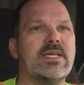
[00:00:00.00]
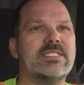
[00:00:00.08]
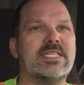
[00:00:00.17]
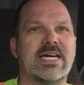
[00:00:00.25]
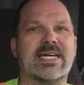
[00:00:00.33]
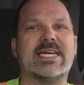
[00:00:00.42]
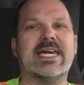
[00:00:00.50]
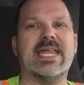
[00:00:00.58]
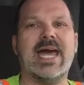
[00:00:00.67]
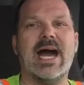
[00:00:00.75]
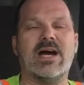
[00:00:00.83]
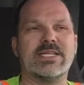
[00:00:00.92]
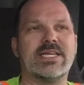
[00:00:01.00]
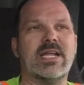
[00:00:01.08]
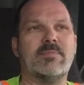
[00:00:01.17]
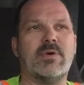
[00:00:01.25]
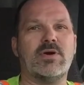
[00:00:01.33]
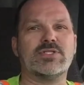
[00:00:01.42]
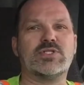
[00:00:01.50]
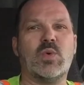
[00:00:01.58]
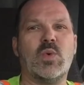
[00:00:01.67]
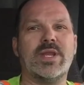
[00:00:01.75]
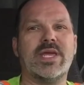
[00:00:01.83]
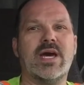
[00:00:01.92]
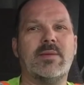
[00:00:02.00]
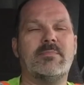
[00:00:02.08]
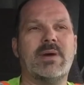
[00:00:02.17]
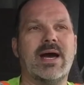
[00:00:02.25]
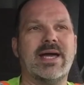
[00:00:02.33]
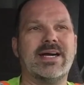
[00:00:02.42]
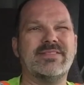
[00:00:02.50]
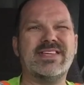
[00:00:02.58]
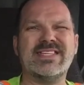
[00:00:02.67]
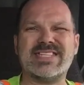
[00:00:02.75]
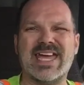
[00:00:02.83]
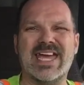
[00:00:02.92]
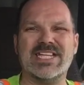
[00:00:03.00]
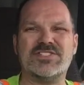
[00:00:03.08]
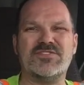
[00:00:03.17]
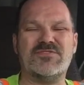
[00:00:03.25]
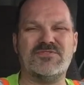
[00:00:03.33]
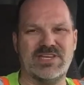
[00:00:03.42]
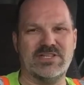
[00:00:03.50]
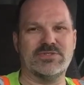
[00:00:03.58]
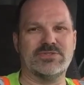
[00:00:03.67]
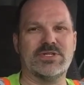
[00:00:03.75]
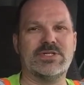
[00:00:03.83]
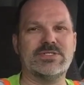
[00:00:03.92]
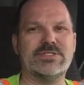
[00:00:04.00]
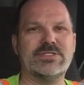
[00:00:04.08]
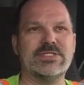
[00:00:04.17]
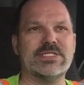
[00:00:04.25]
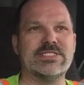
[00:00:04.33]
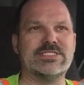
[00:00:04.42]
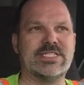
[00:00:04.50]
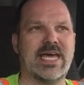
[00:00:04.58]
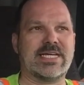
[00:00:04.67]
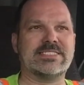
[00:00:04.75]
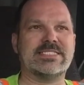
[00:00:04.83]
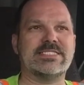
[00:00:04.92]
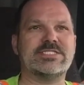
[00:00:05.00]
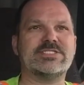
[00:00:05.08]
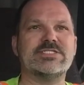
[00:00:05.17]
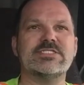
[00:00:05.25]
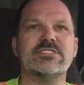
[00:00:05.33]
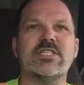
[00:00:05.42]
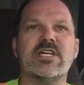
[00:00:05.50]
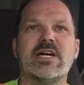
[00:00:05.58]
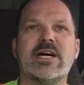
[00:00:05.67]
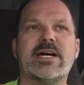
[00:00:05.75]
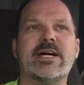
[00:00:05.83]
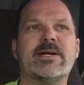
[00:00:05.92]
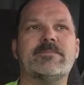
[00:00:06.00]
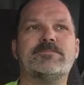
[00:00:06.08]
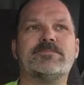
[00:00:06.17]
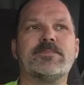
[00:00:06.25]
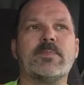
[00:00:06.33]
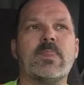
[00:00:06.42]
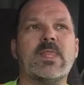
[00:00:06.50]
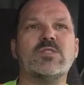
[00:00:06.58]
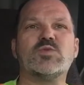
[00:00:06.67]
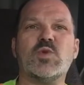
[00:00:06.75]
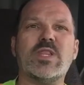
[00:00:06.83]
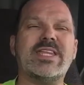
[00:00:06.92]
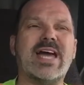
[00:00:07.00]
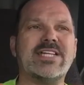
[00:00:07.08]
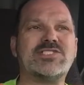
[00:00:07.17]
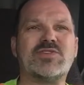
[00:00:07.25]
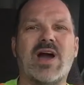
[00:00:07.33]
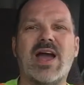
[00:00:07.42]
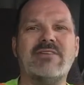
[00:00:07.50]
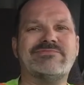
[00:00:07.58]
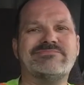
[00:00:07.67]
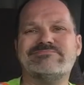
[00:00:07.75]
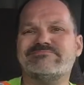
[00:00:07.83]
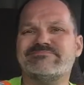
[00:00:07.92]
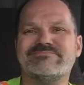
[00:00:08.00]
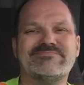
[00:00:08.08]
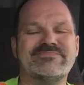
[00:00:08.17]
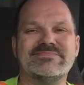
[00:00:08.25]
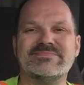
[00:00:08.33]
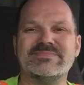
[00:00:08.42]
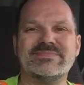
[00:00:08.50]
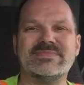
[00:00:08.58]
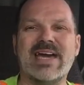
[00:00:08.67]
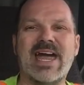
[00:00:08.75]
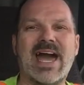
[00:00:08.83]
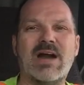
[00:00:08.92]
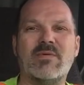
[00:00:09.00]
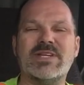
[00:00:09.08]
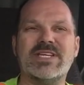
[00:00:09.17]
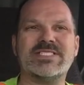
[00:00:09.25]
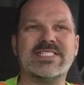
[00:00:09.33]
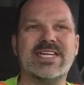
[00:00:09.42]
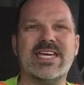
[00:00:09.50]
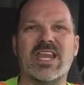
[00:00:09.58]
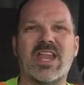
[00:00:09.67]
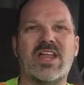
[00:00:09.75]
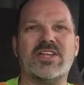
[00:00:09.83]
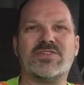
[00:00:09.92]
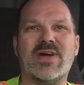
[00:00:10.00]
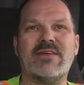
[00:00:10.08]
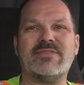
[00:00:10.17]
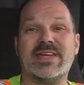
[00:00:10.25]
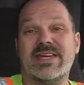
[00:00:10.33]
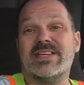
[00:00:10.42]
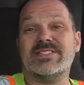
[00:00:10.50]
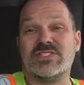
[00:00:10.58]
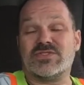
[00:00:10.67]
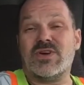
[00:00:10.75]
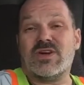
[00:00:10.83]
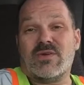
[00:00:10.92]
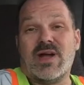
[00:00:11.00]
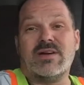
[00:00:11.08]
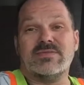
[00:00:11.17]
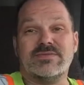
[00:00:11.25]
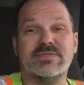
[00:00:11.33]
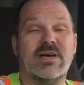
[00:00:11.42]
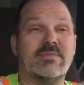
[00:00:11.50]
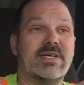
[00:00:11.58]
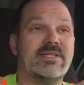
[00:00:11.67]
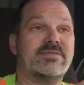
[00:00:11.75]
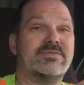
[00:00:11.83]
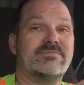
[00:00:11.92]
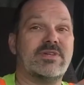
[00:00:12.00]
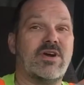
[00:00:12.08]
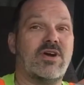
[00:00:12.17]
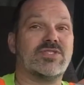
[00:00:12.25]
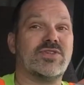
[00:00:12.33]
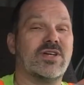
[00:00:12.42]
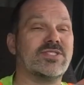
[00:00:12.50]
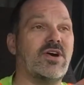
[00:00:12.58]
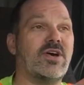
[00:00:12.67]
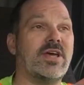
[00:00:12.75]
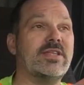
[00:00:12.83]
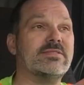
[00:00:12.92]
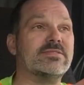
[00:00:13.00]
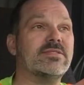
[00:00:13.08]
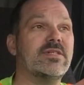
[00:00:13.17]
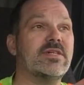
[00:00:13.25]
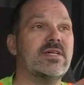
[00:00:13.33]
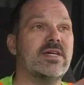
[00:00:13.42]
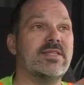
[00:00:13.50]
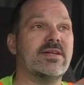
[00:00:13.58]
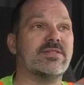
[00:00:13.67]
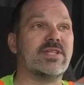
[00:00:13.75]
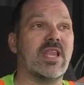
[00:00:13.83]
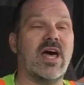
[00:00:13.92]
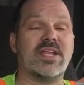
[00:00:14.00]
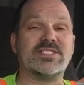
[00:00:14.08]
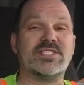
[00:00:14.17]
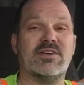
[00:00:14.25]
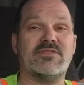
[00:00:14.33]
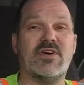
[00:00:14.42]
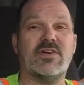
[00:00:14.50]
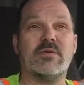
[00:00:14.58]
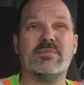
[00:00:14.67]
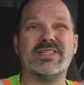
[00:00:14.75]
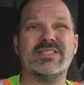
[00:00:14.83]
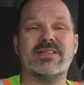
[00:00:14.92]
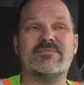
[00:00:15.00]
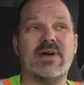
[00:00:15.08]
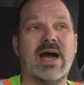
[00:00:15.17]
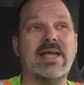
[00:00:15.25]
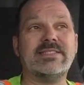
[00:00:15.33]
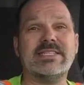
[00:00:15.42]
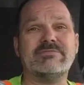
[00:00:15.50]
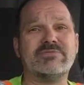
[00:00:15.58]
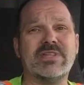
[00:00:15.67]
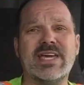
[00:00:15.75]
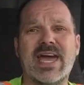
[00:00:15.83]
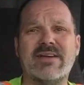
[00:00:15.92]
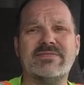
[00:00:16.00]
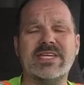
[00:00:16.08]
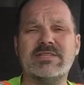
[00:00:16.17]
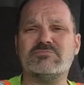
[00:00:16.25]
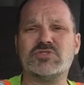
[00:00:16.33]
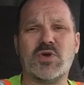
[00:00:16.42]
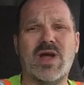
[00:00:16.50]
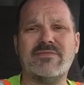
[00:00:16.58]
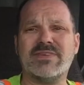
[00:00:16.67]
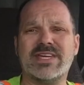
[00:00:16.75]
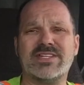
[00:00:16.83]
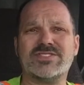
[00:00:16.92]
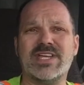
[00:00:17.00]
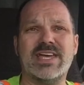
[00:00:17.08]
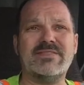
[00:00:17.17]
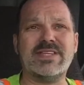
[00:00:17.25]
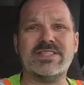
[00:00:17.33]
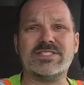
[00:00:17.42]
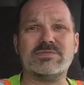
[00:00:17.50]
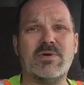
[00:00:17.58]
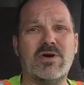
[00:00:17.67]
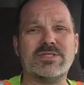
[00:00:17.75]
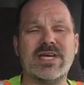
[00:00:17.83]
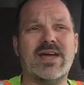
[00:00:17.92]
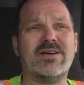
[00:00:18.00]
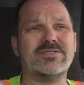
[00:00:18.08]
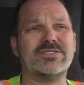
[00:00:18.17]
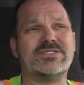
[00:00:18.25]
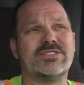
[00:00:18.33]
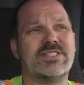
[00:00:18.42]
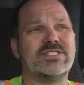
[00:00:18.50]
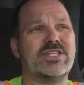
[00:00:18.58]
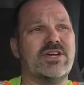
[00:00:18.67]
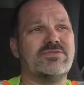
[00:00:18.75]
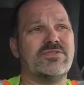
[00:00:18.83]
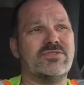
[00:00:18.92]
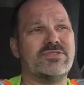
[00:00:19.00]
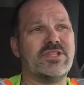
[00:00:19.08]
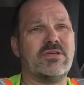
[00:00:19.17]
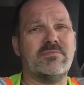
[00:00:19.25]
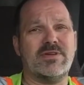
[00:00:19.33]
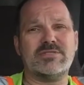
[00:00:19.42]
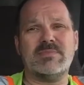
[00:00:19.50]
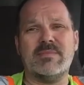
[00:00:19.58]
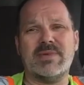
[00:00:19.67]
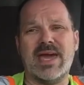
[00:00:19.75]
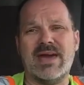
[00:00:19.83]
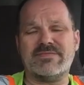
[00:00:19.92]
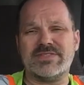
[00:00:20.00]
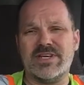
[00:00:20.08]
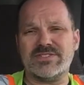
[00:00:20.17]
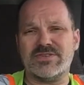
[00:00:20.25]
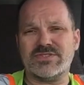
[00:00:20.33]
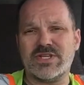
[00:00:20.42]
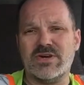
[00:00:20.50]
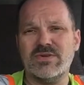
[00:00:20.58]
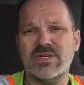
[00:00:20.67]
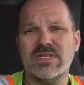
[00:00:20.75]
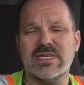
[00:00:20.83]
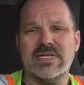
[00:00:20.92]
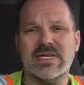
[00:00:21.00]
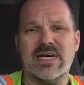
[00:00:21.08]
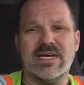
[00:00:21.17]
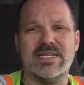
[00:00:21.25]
to get out and get up on 20 up by, I think it's Edgefield, Texas. It's a really nice drive. That highway doesn't get a lot of traffic. It is a truck route. I mean, there are trucks on it, and there's a lot of stuff on there, but I didn't really have any traffic yesterday. Even in the small towns that you go through, and there's maybe a half a dozen or so, I